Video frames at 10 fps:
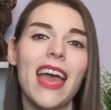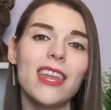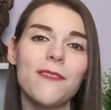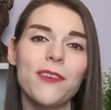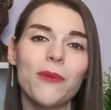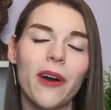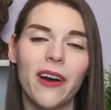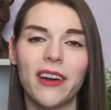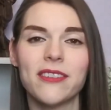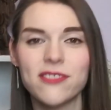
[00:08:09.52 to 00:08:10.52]
And if you
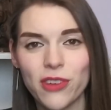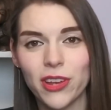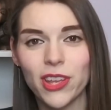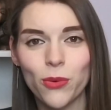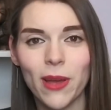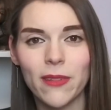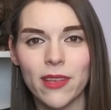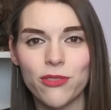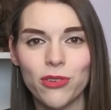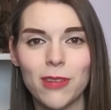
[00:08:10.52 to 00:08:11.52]
are starting your weight
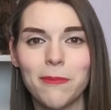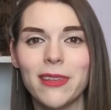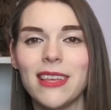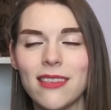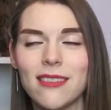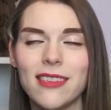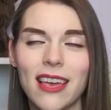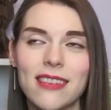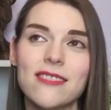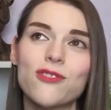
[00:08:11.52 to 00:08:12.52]
loss journey, please,
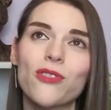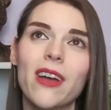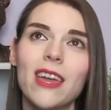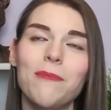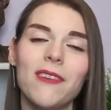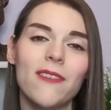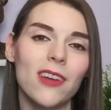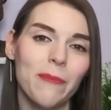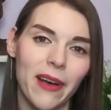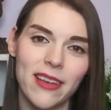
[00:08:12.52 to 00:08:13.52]
yes, try and be
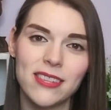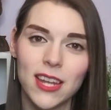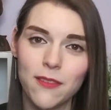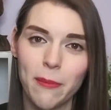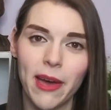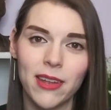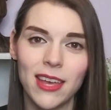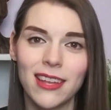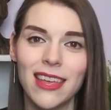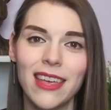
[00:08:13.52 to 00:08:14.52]
very positive about
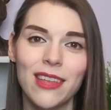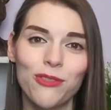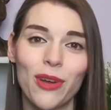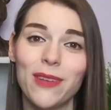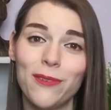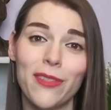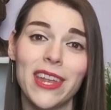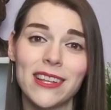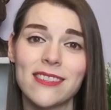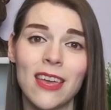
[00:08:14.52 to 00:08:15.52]
it. Try and feel
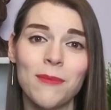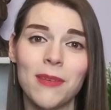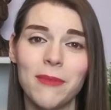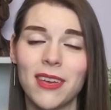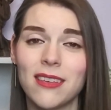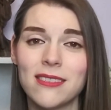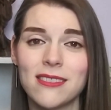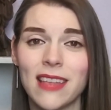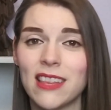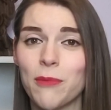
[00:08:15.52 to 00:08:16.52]
that excitement because
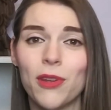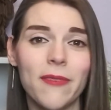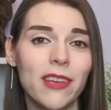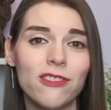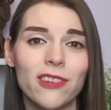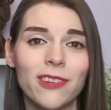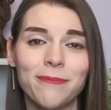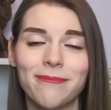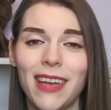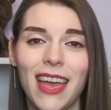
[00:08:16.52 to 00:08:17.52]
that's motivational
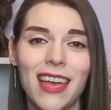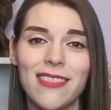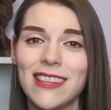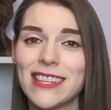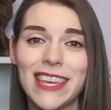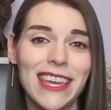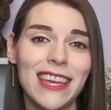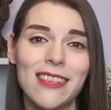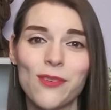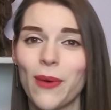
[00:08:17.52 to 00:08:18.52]
and that's a
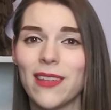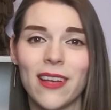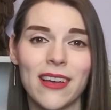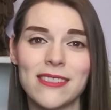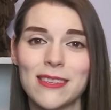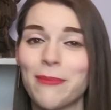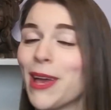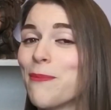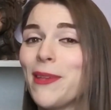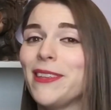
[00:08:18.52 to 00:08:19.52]
key to weight loss, in
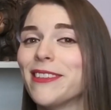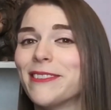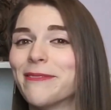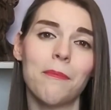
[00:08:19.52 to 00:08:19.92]
my opinion.